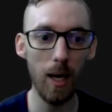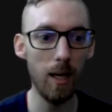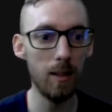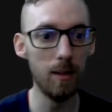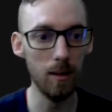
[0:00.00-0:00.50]

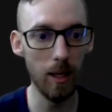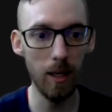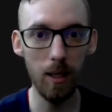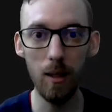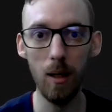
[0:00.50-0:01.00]
a
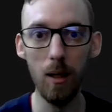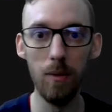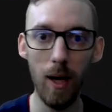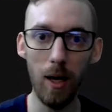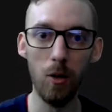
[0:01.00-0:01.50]
delay
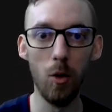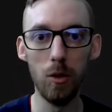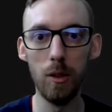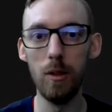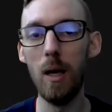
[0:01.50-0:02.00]
of how
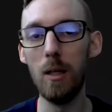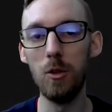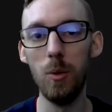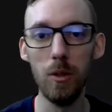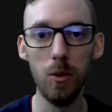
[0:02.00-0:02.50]
long the
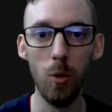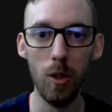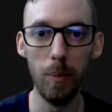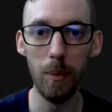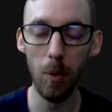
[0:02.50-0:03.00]
nozzle is
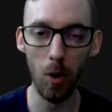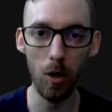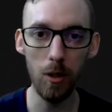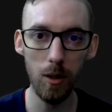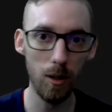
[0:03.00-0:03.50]
going to be
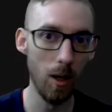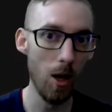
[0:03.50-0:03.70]
parked